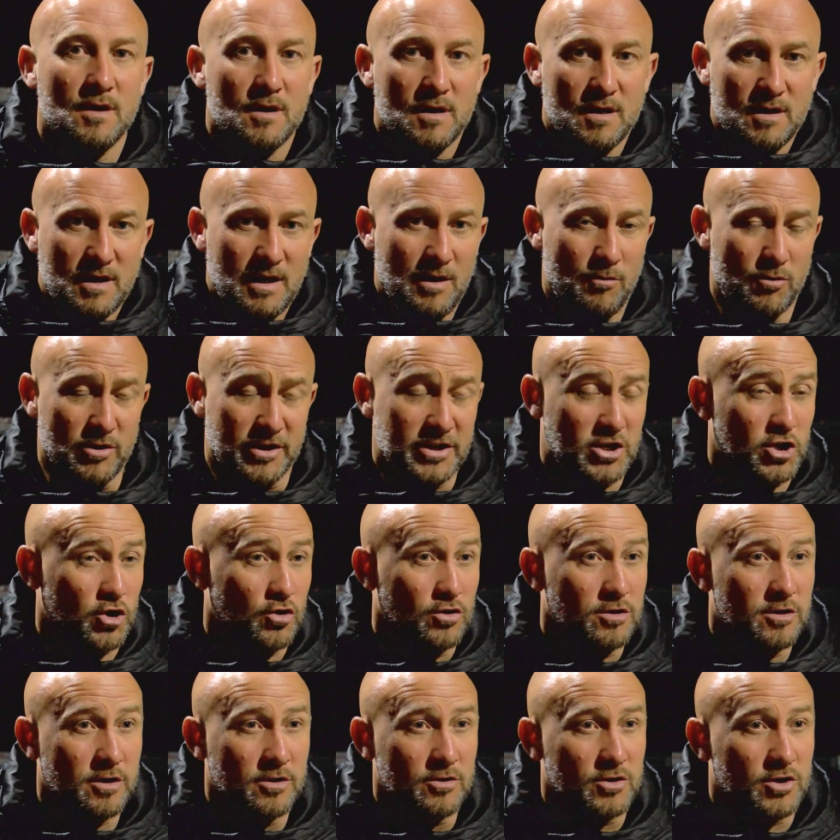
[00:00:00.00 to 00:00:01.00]
Yeah, well, they
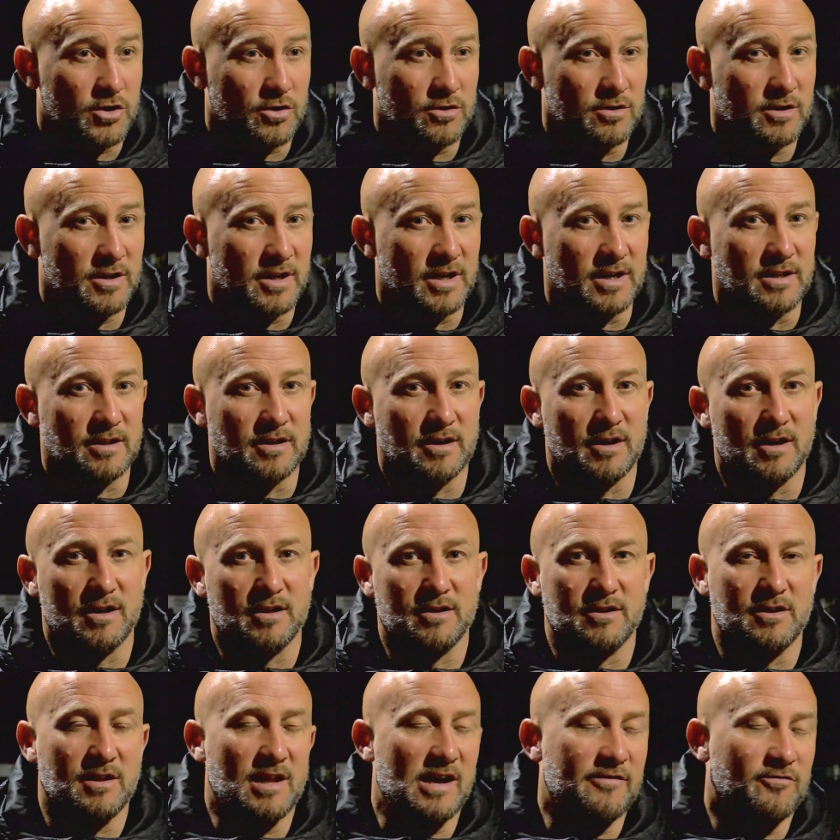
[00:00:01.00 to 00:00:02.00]
should do, shouldn't they?
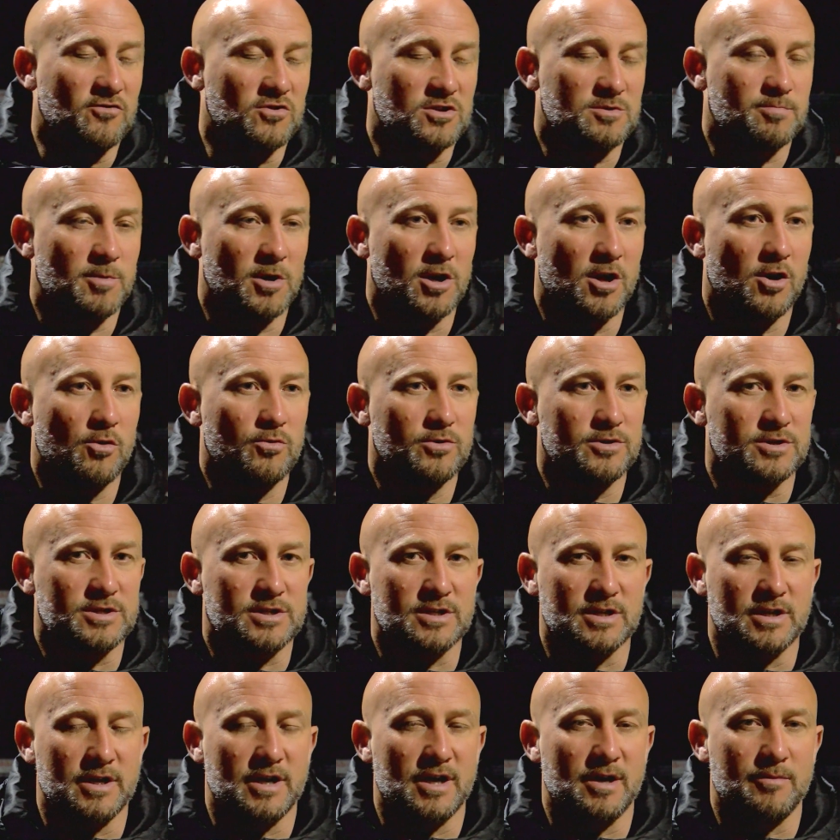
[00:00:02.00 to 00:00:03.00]
The levels below us,
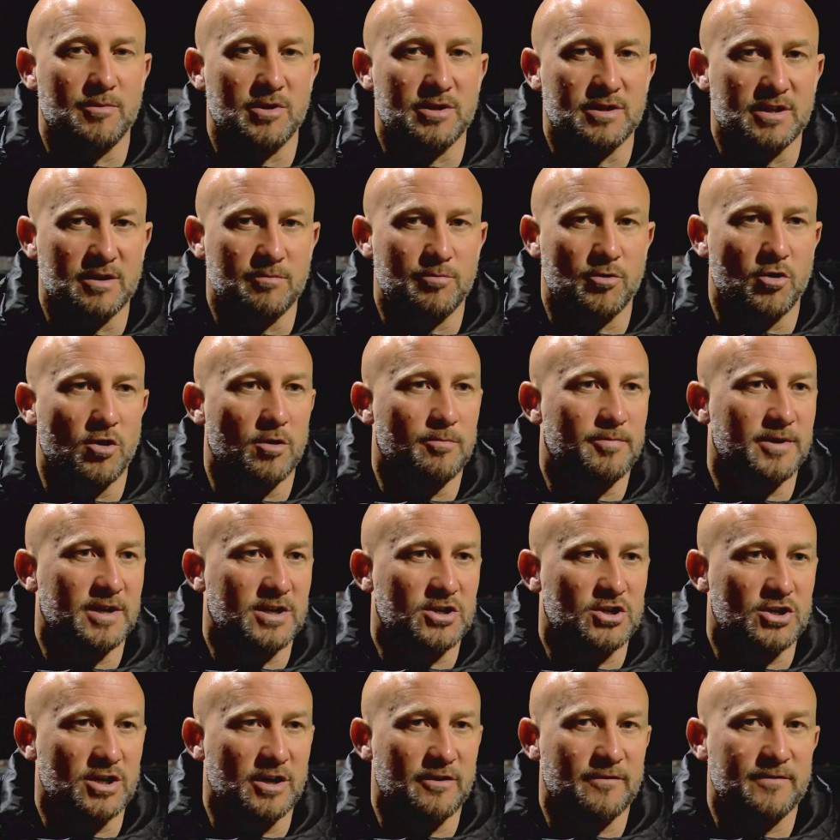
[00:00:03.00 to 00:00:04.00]
and they put a big
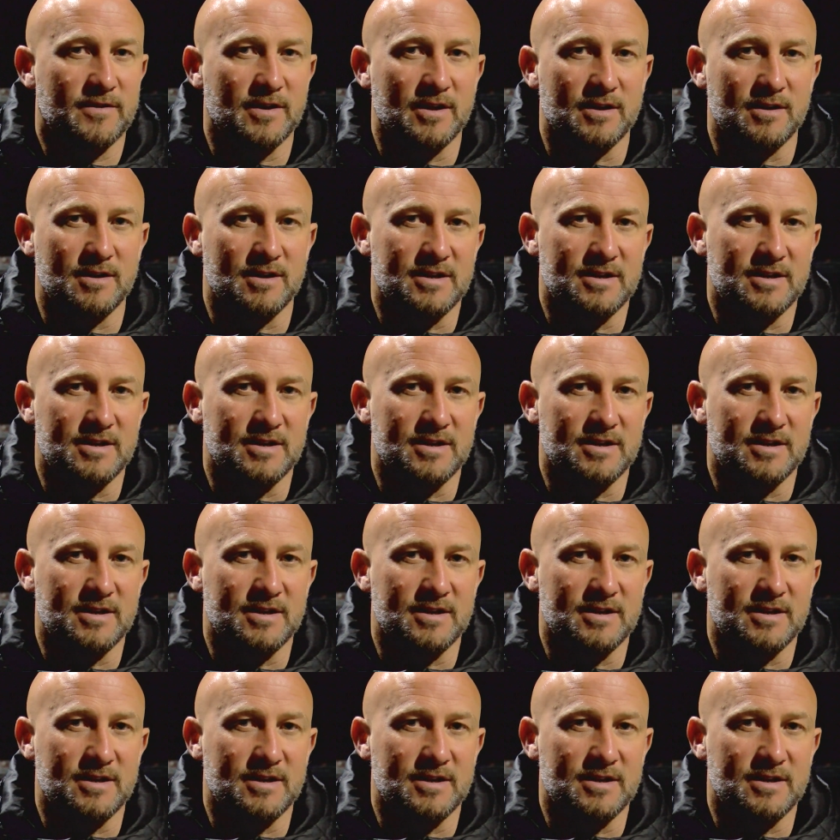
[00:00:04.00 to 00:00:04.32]
shift in.